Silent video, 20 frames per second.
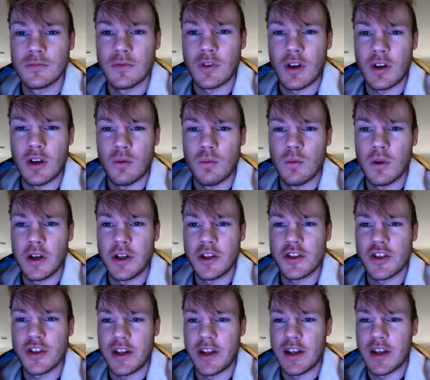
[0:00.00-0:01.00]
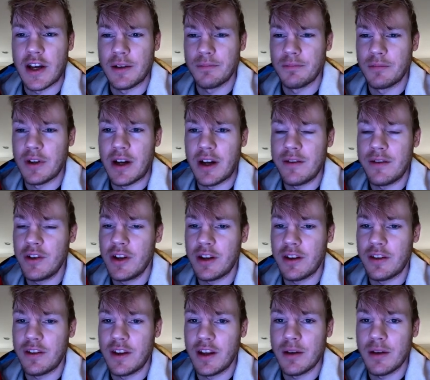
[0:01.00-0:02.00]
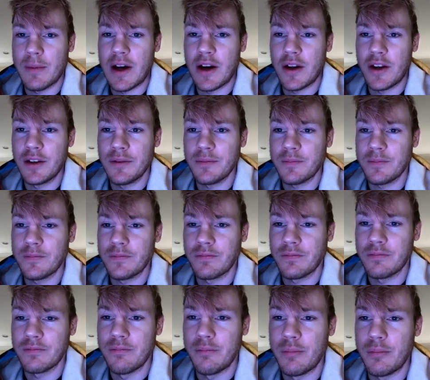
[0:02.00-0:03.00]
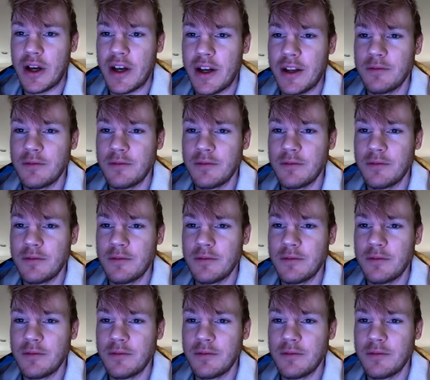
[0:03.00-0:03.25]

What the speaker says: We're going to trade that. Not even going to think about it. But